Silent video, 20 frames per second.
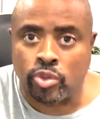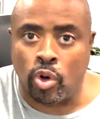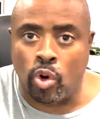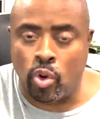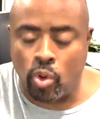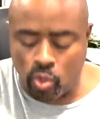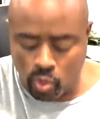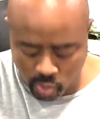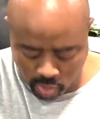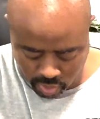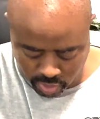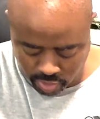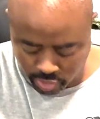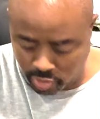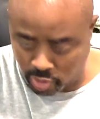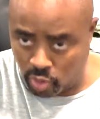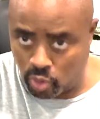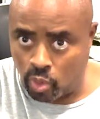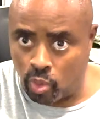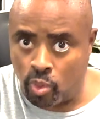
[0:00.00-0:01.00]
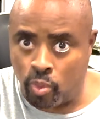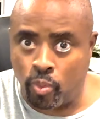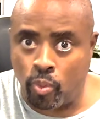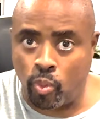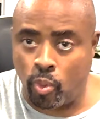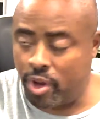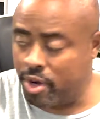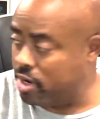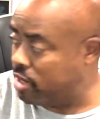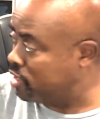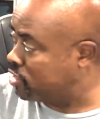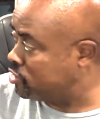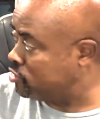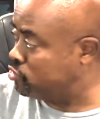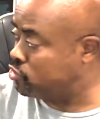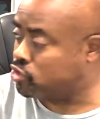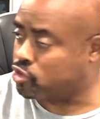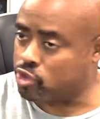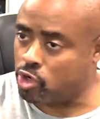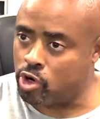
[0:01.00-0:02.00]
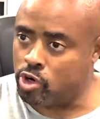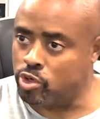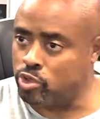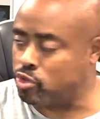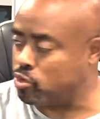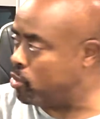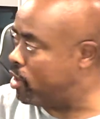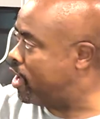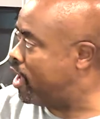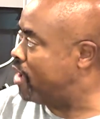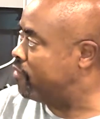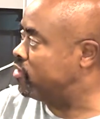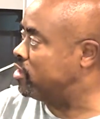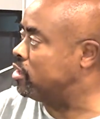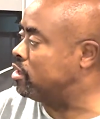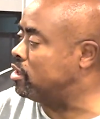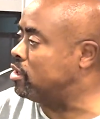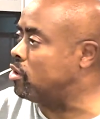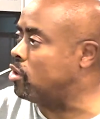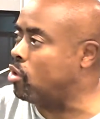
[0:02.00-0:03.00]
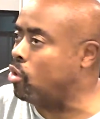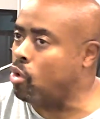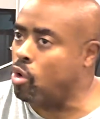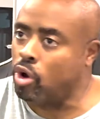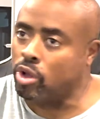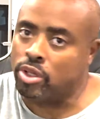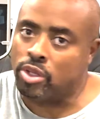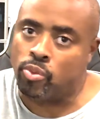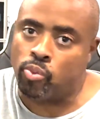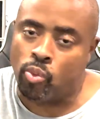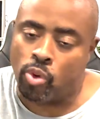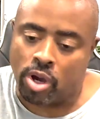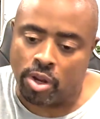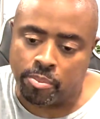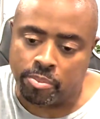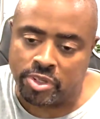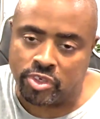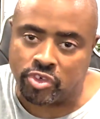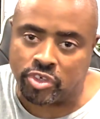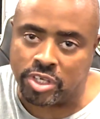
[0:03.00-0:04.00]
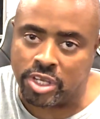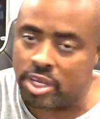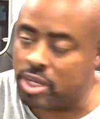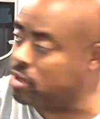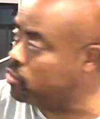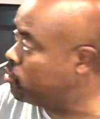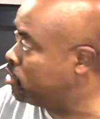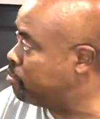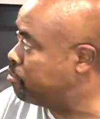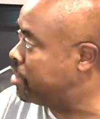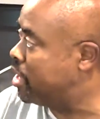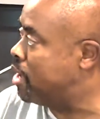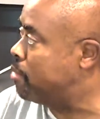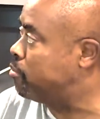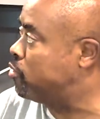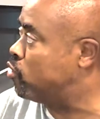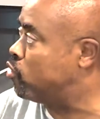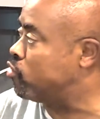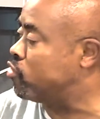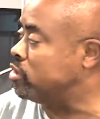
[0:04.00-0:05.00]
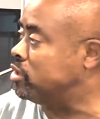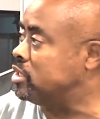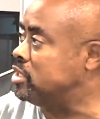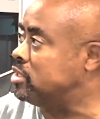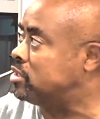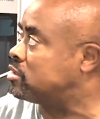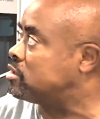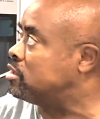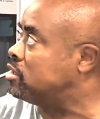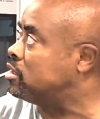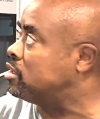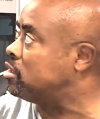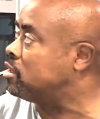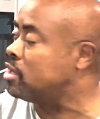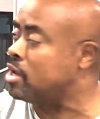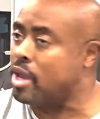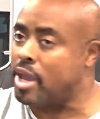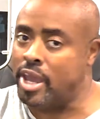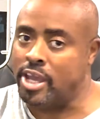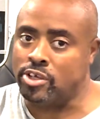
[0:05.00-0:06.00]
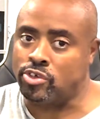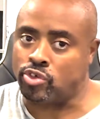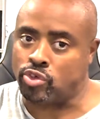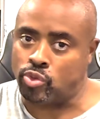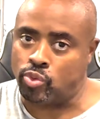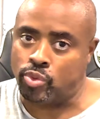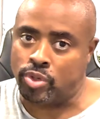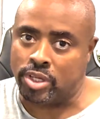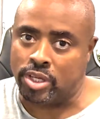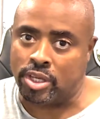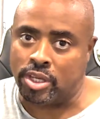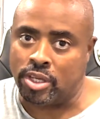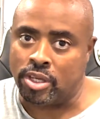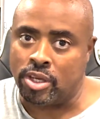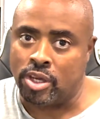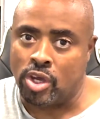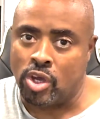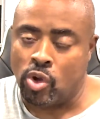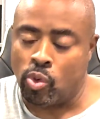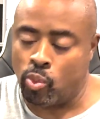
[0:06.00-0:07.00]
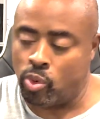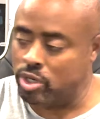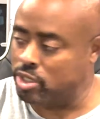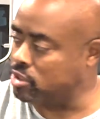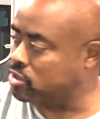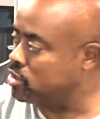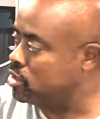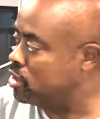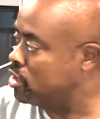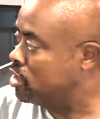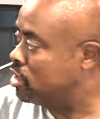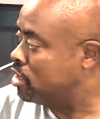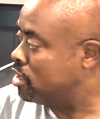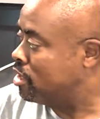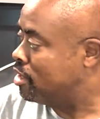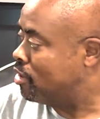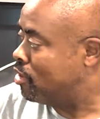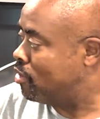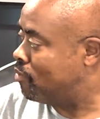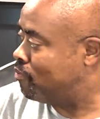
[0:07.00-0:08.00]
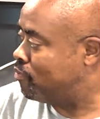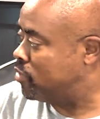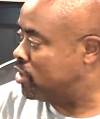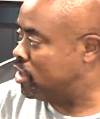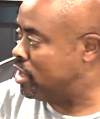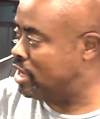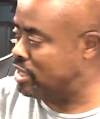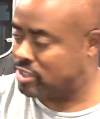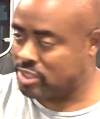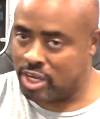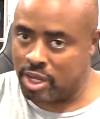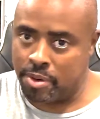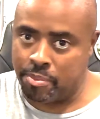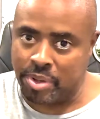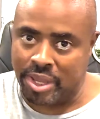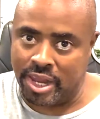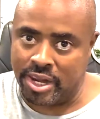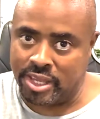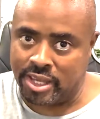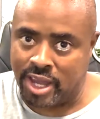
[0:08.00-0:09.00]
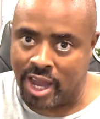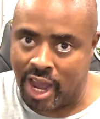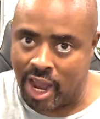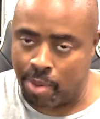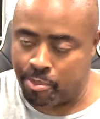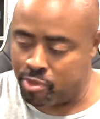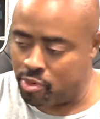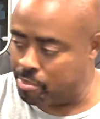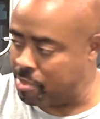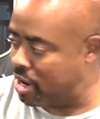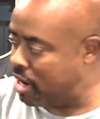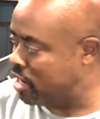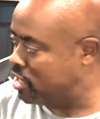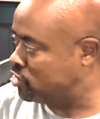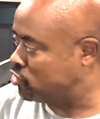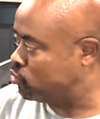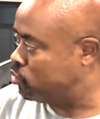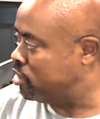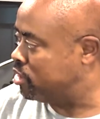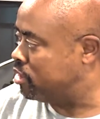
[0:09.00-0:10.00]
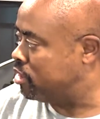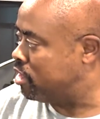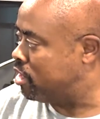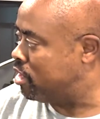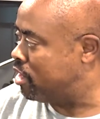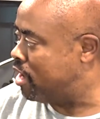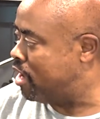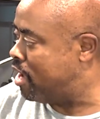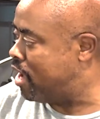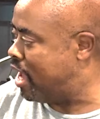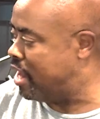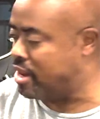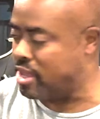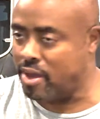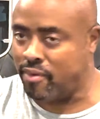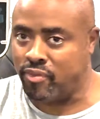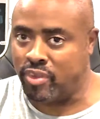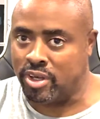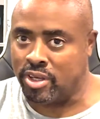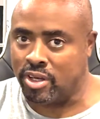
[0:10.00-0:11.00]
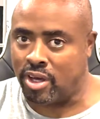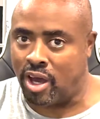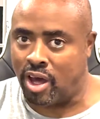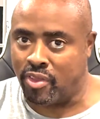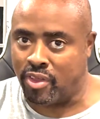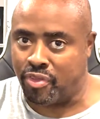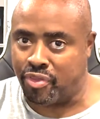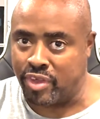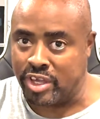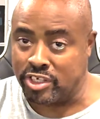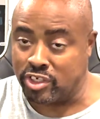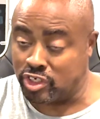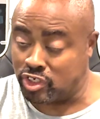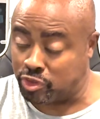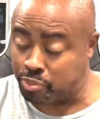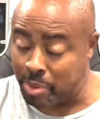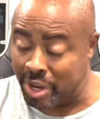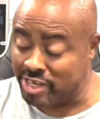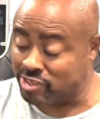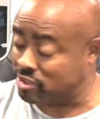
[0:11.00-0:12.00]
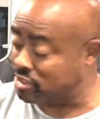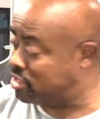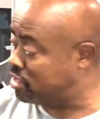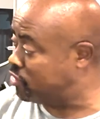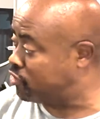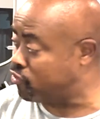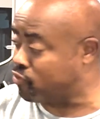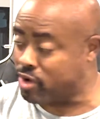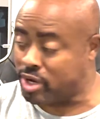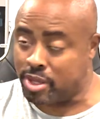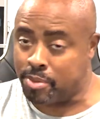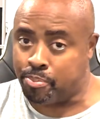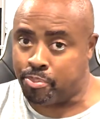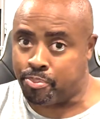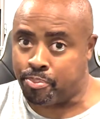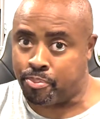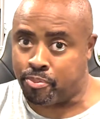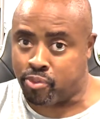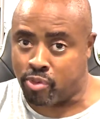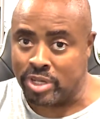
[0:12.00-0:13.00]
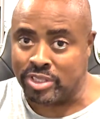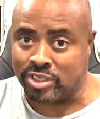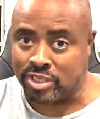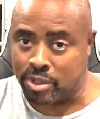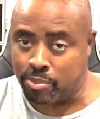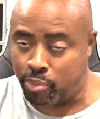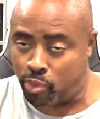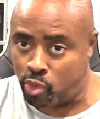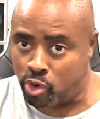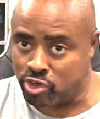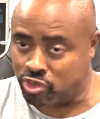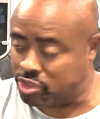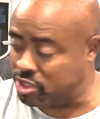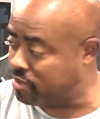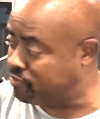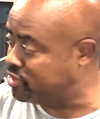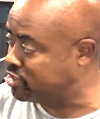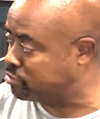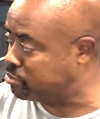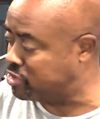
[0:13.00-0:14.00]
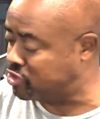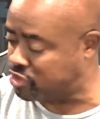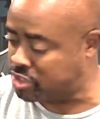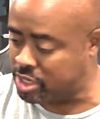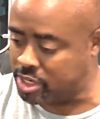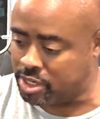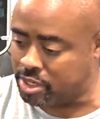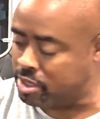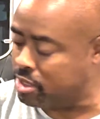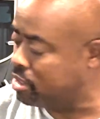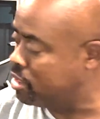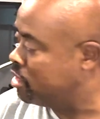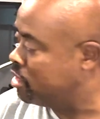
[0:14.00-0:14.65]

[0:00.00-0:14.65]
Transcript: So, so one of the concerns with having a uh, all-in-one machine when Bambu released the H2D was, is there going to be any compromise with any of the other things, especially the 3D printing portion of this machine?